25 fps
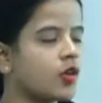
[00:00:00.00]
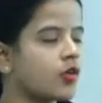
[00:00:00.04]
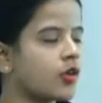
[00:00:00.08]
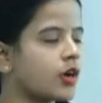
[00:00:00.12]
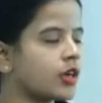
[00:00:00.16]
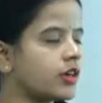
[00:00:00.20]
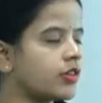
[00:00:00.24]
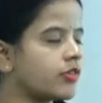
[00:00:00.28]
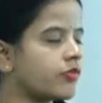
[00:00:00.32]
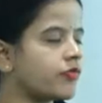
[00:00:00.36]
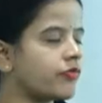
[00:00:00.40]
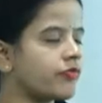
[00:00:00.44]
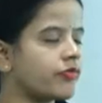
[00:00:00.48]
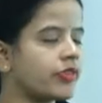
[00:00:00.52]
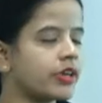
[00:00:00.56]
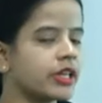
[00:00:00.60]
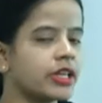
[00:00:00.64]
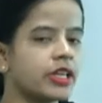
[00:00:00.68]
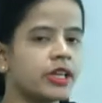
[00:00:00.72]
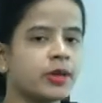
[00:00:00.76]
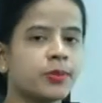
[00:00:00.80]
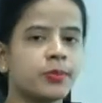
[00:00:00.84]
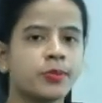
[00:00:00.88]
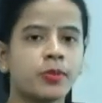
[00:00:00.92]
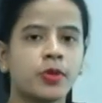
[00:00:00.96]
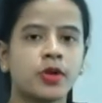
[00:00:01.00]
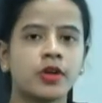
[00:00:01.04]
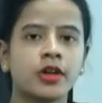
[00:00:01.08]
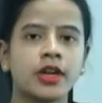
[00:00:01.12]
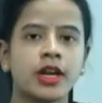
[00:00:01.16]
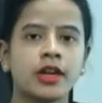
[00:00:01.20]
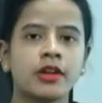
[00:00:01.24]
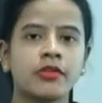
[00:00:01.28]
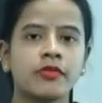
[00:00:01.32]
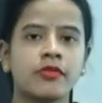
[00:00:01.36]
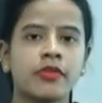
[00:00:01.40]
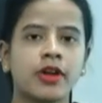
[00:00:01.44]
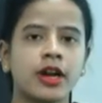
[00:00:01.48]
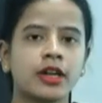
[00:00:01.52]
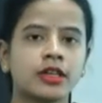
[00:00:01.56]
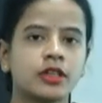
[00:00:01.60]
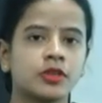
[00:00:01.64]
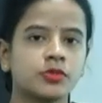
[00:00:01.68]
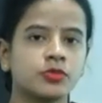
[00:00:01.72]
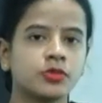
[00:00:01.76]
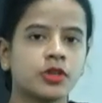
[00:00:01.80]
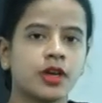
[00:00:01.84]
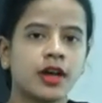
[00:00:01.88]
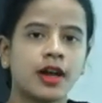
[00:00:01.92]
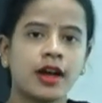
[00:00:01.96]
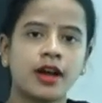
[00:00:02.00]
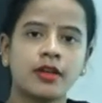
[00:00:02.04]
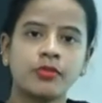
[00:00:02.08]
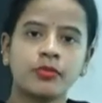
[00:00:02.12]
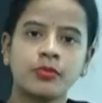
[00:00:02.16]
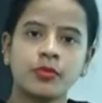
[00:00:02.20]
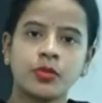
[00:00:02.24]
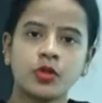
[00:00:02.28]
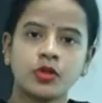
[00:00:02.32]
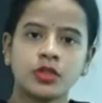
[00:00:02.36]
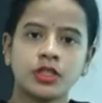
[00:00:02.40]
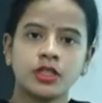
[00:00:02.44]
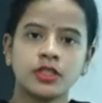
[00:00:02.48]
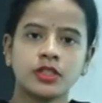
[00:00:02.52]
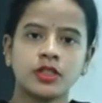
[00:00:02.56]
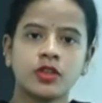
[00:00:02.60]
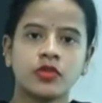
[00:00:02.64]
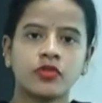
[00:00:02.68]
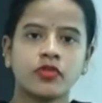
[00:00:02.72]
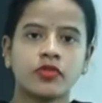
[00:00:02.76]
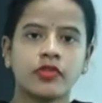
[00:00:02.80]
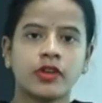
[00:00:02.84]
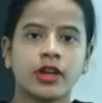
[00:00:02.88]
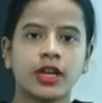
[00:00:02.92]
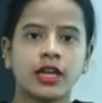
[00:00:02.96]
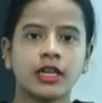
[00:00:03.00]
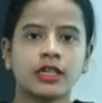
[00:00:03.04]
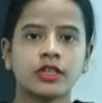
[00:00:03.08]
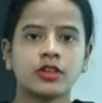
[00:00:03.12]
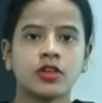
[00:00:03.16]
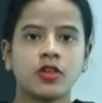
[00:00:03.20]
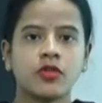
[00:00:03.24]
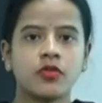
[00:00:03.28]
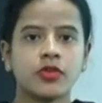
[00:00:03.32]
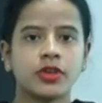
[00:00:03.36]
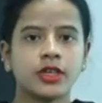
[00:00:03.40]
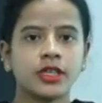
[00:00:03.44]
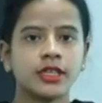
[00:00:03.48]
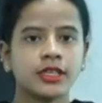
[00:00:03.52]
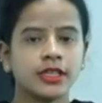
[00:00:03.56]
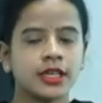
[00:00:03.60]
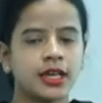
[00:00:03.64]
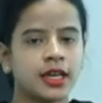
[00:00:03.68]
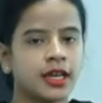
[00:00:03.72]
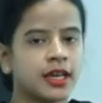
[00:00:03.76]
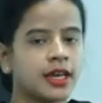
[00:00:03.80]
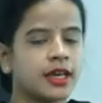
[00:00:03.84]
on a very important part of the unprocessor fail topic,